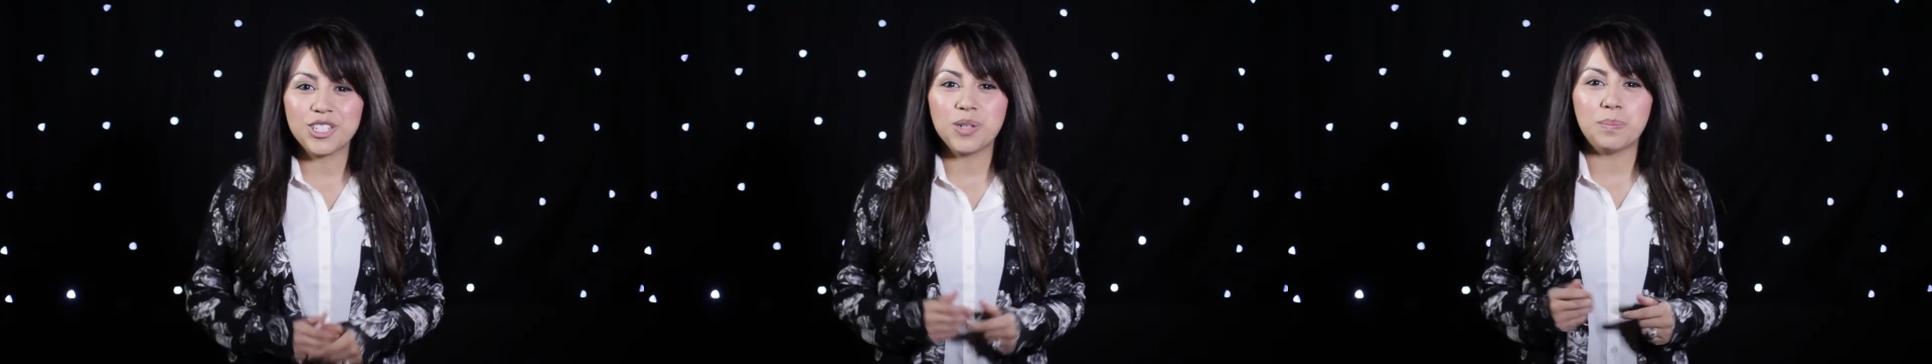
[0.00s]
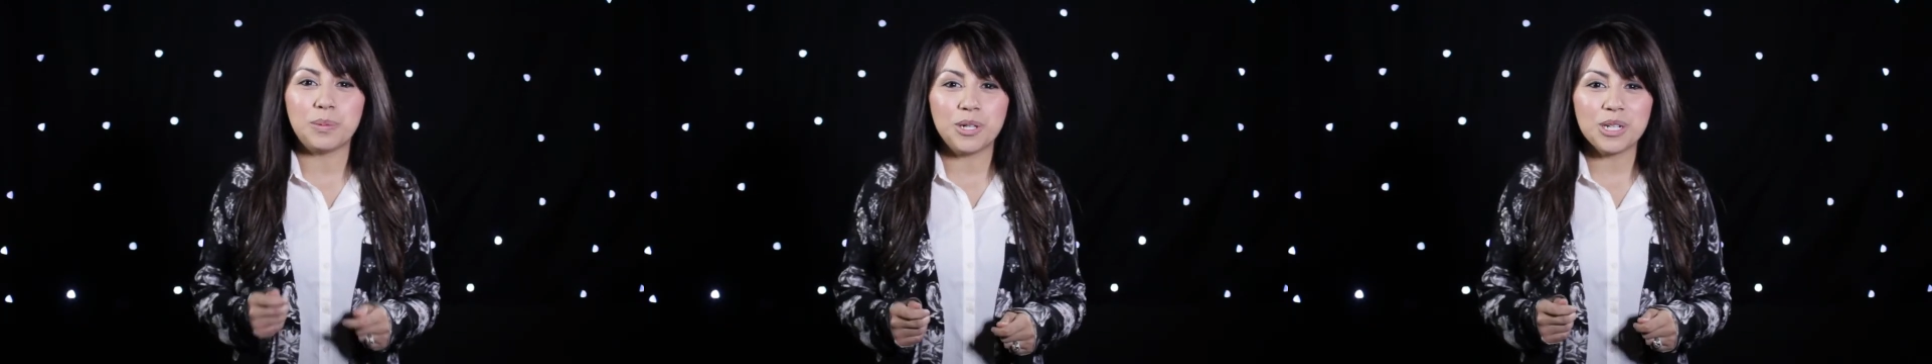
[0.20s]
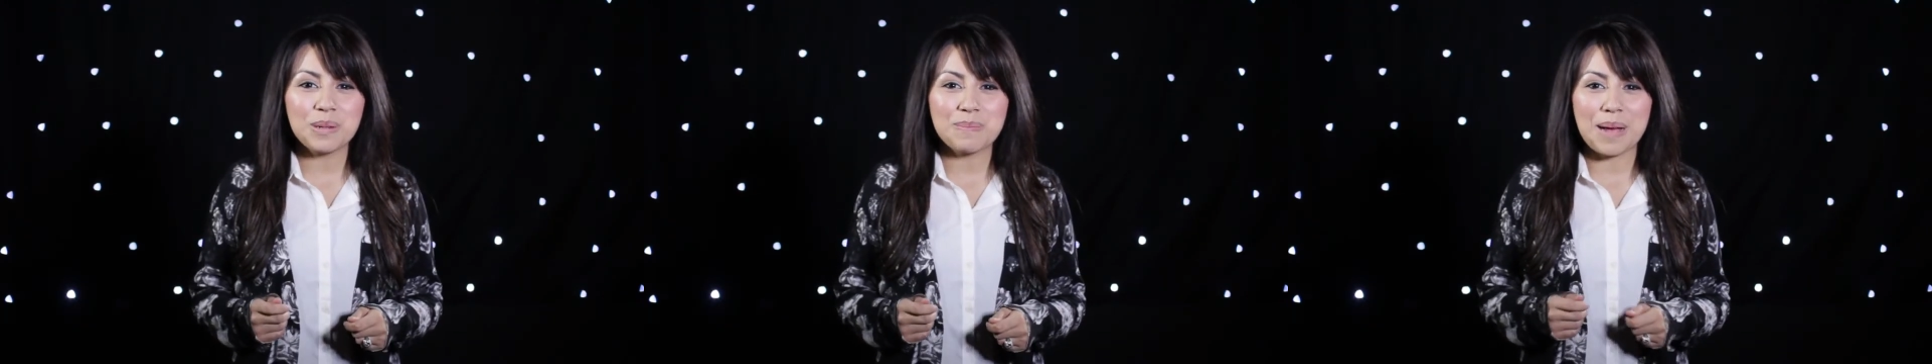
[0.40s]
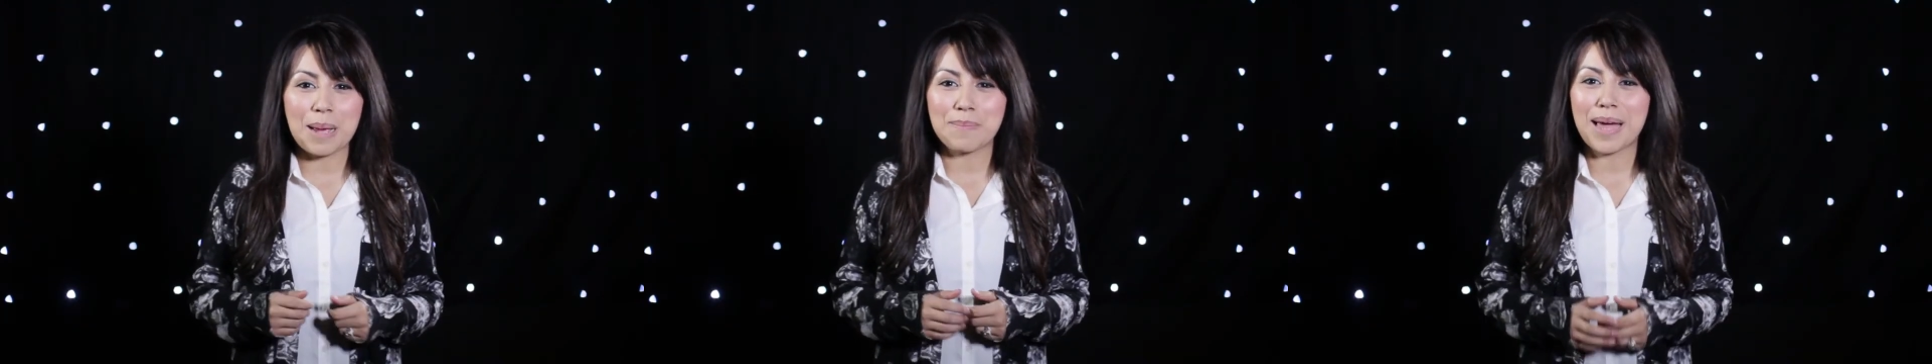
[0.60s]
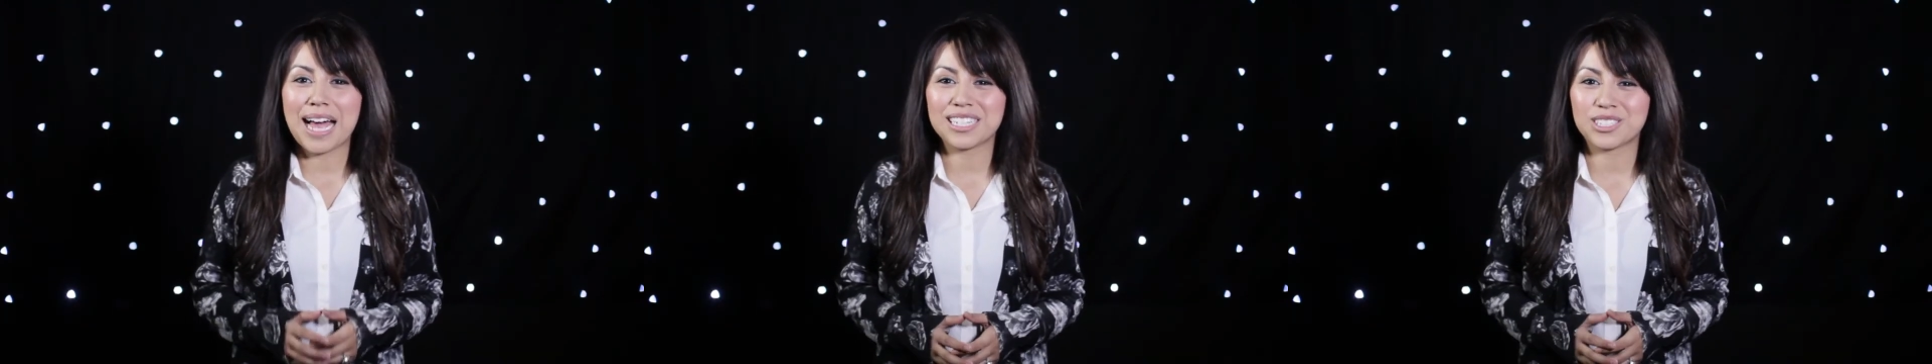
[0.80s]
new book
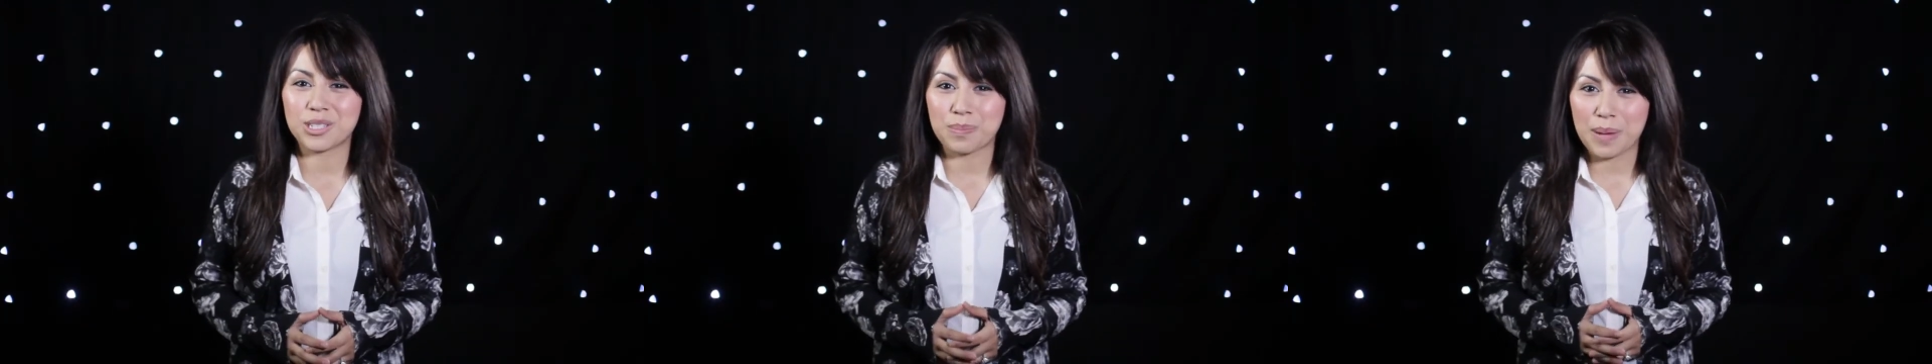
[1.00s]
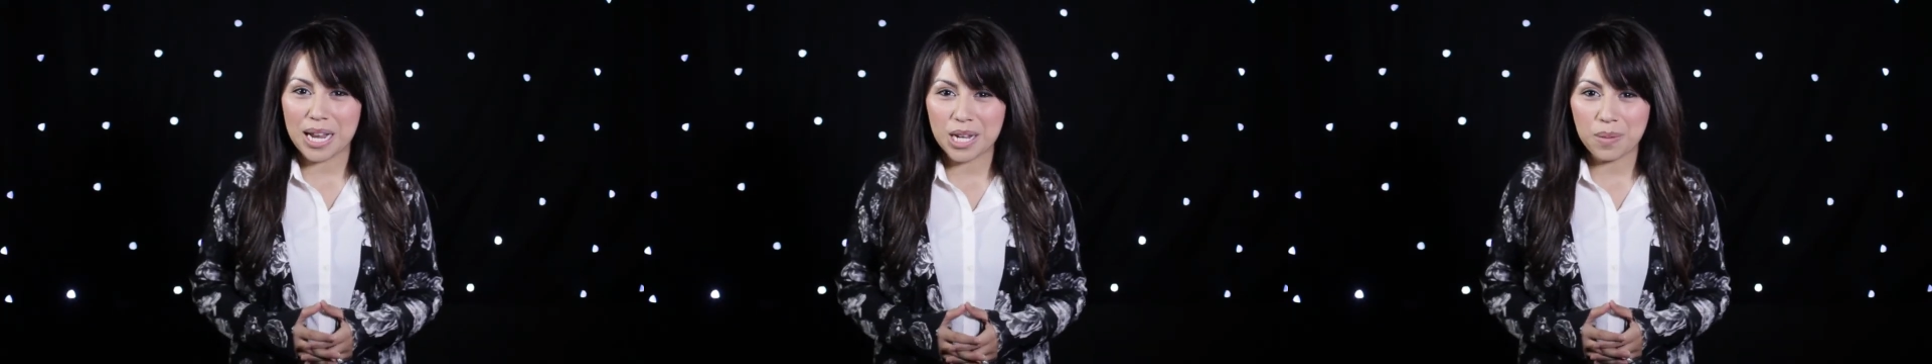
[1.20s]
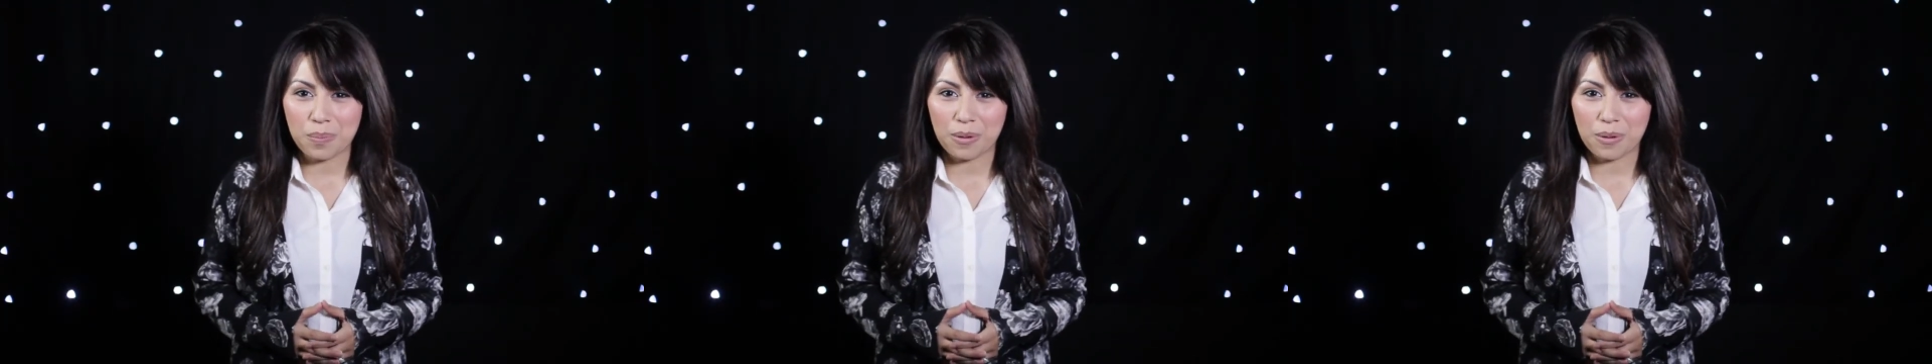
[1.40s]
by Pastor Benny